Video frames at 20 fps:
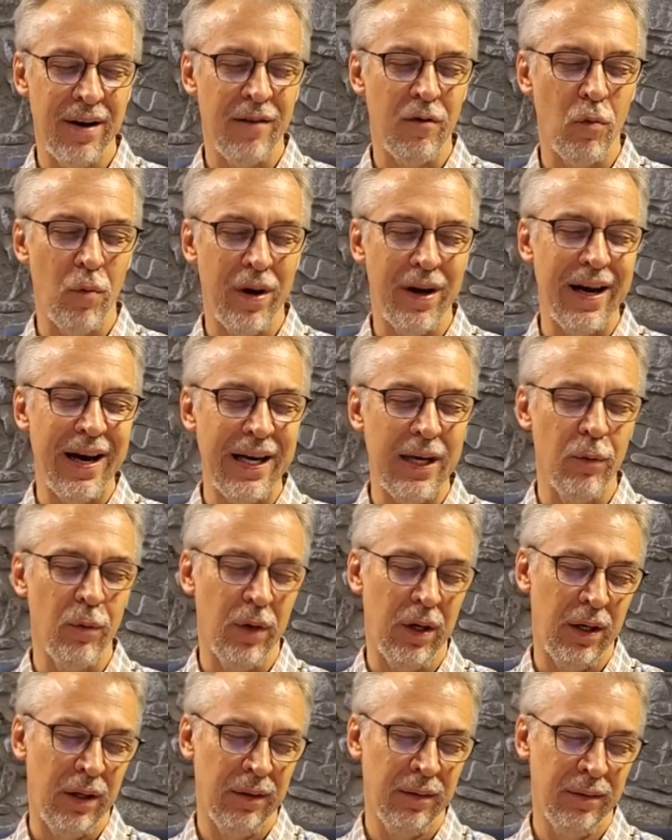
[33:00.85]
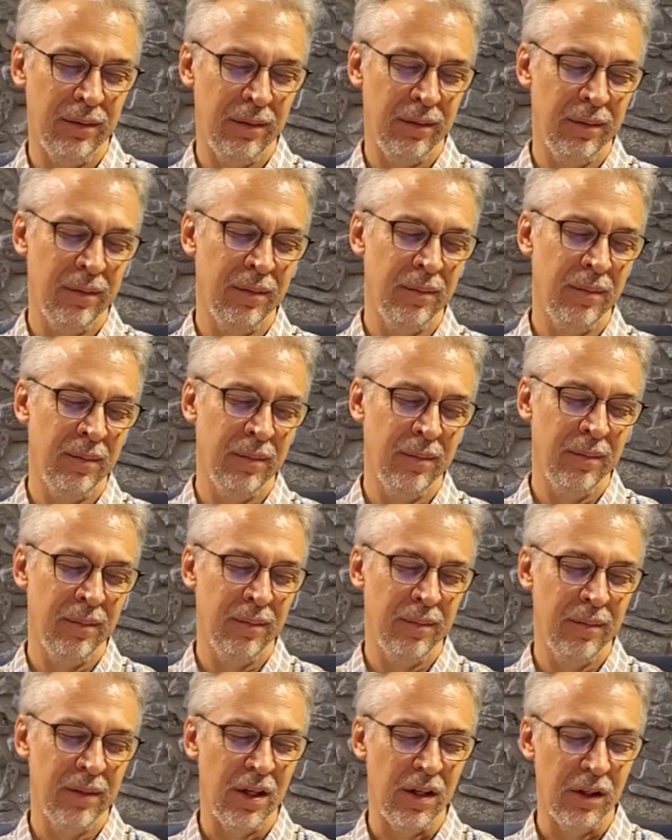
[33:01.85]
never went anywhere
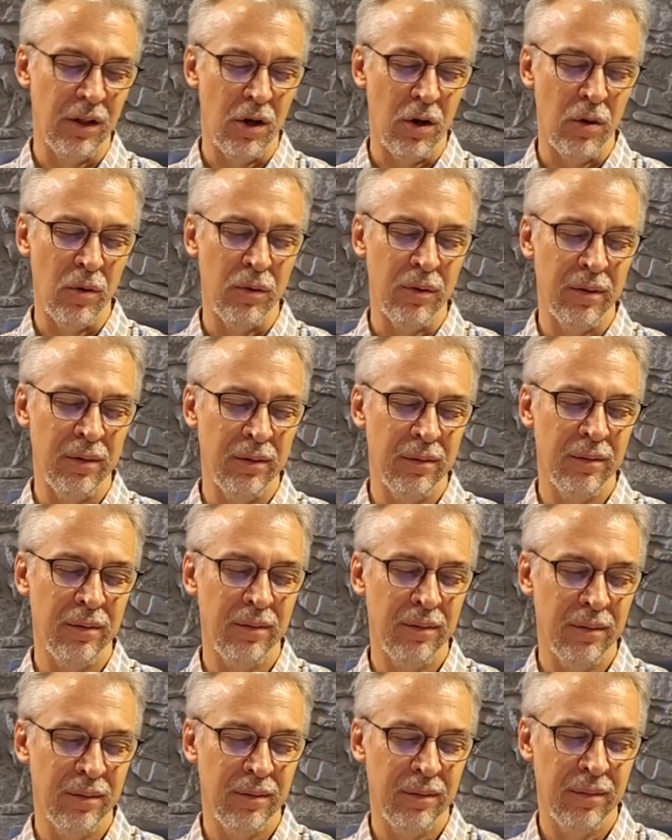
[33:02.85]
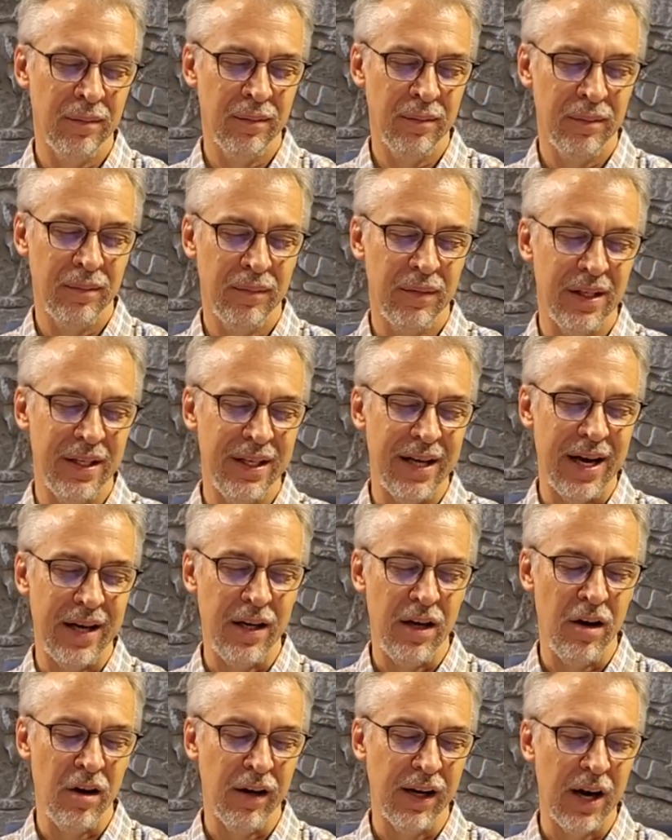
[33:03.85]
alone, and yet
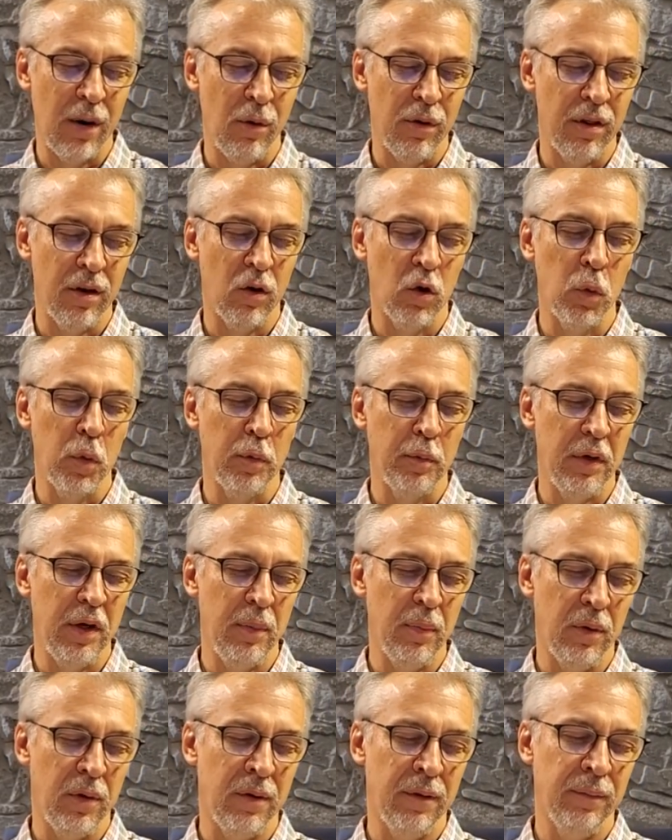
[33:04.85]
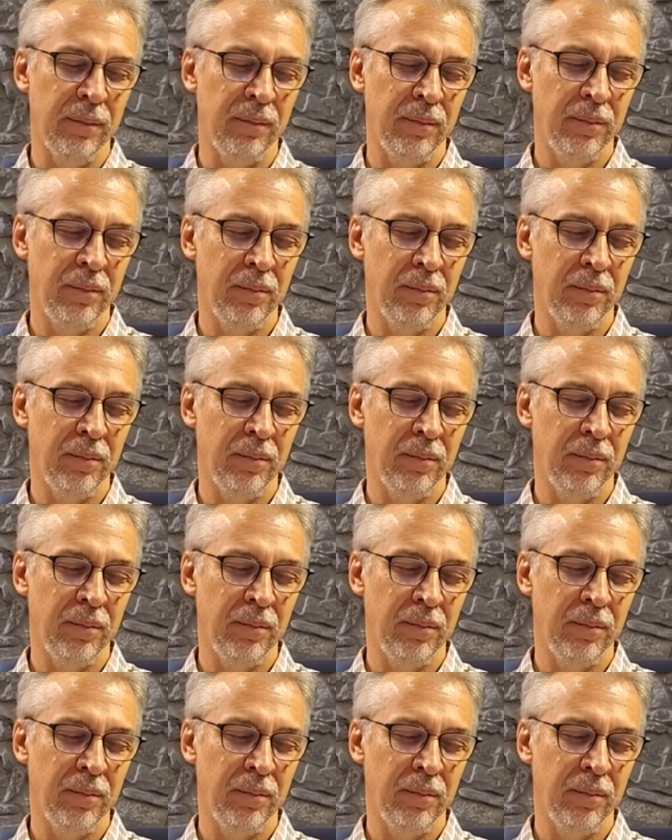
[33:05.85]
he hung out with a group of people.